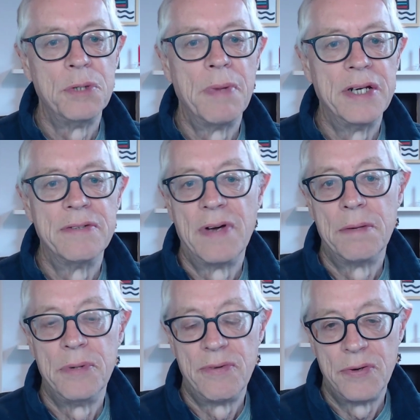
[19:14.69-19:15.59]
you may
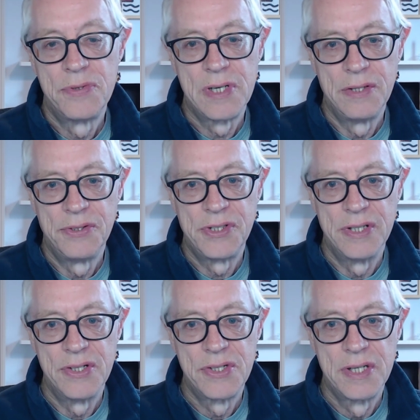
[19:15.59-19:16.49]
develop your own
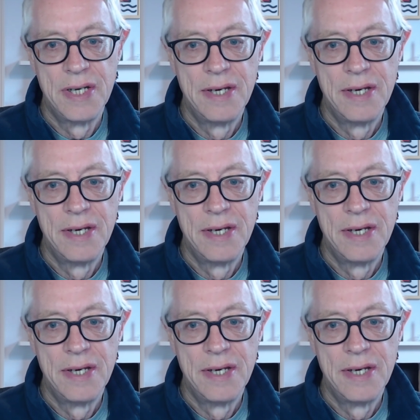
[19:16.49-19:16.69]
solutions.